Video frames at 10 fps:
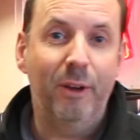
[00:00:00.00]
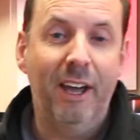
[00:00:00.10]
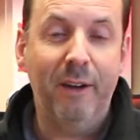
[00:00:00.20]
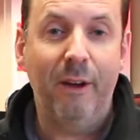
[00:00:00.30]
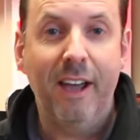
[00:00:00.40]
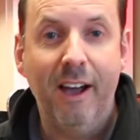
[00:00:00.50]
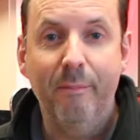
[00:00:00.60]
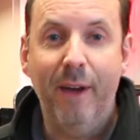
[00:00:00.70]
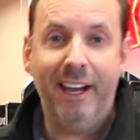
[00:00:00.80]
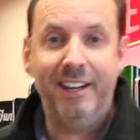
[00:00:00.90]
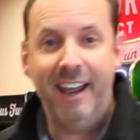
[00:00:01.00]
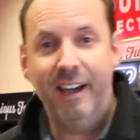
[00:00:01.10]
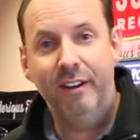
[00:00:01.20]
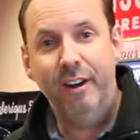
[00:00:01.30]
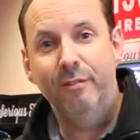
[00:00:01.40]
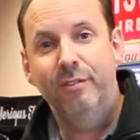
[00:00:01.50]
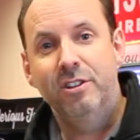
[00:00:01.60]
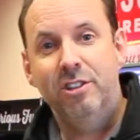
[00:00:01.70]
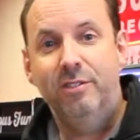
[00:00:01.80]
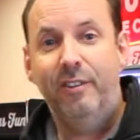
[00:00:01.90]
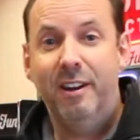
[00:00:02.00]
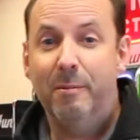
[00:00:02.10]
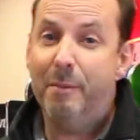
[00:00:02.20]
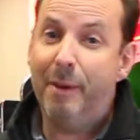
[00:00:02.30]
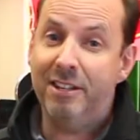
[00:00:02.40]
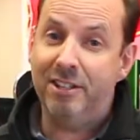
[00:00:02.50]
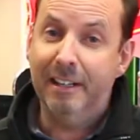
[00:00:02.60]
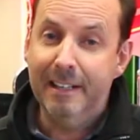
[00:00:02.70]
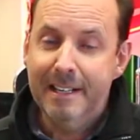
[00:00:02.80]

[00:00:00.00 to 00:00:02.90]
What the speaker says: But anyway, I'm back now and hopefully she's feeling a bit better.